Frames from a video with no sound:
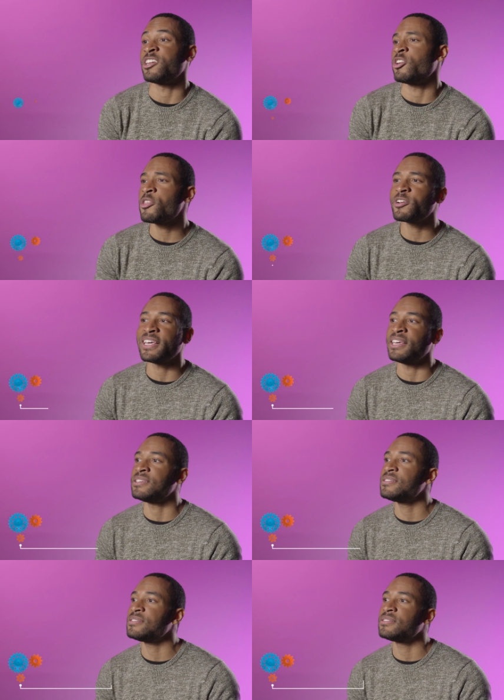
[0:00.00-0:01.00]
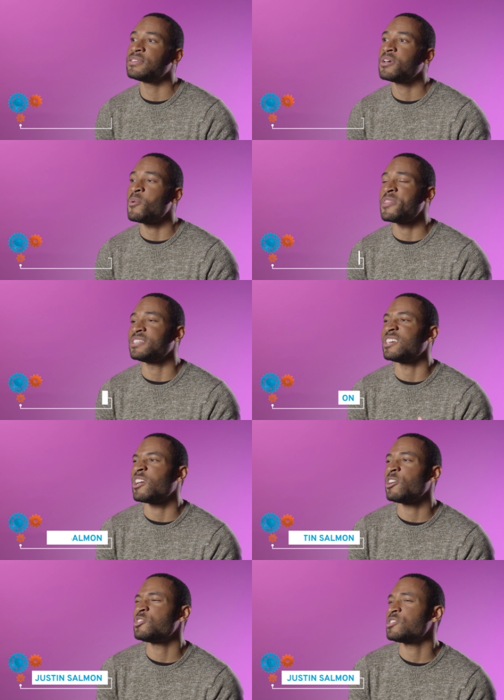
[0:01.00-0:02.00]
in another case, when the
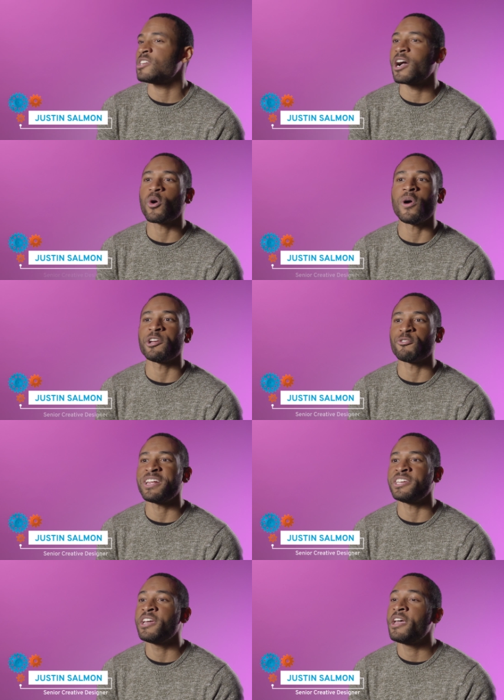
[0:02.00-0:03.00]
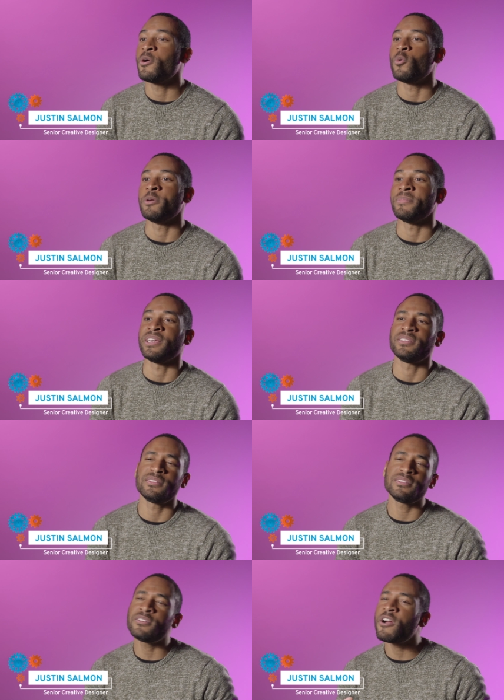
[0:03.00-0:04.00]
technology is not quite ready, we may
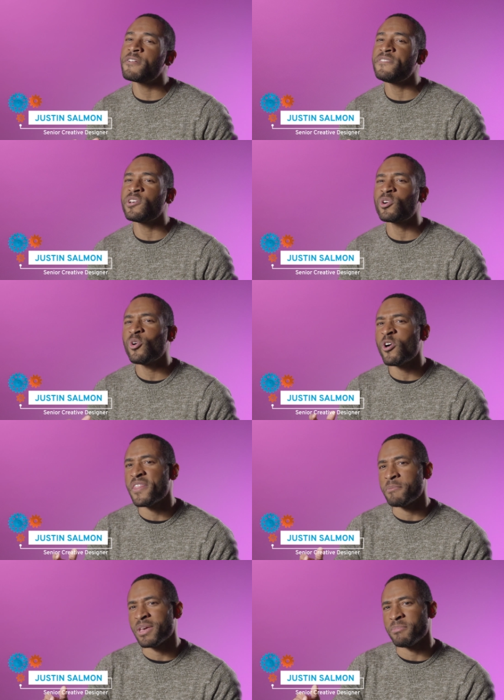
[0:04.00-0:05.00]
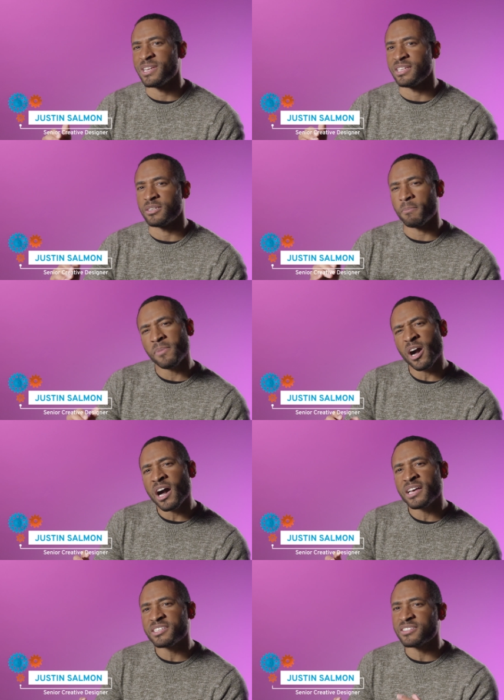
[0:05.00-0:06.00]
start a vehicle and then maybe need to
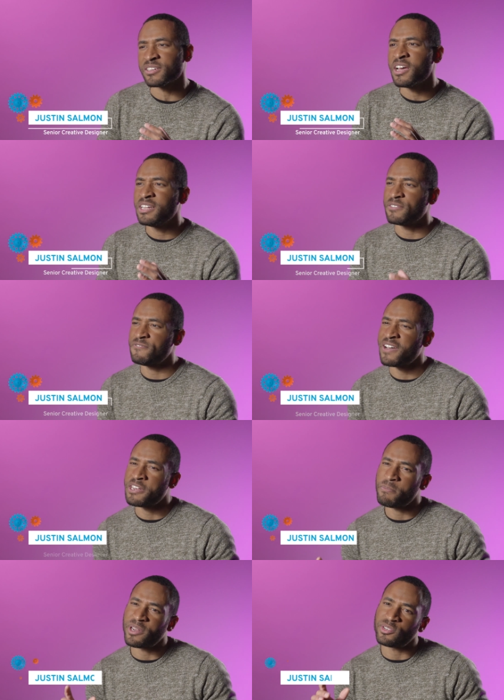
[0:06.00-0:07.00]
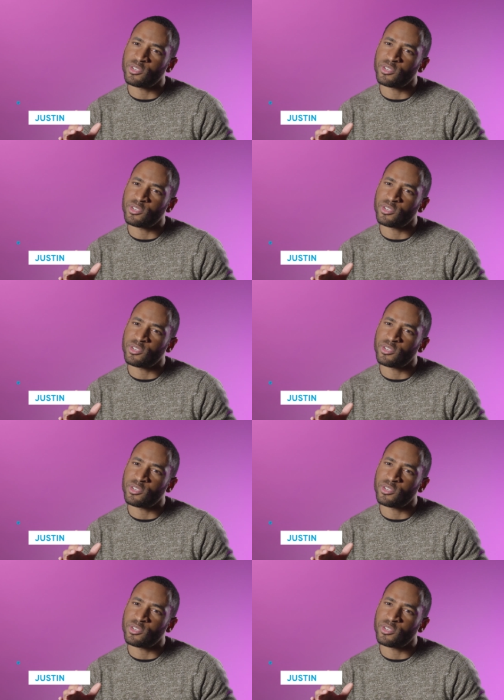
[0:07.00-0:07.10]
to, to find a better